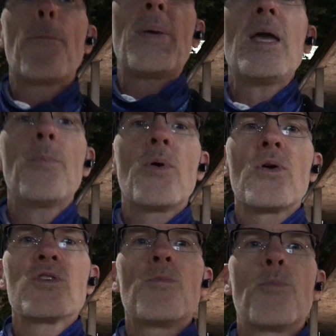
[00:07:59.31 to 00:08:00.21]

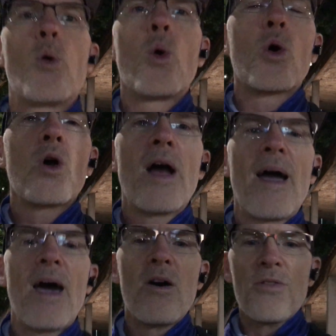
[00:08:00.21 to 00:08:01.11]
People's poor
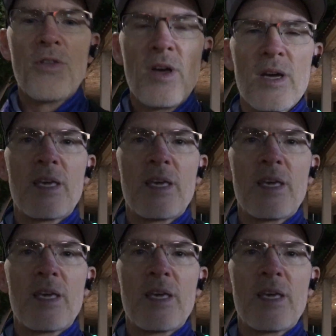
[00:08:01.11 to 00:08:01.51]
health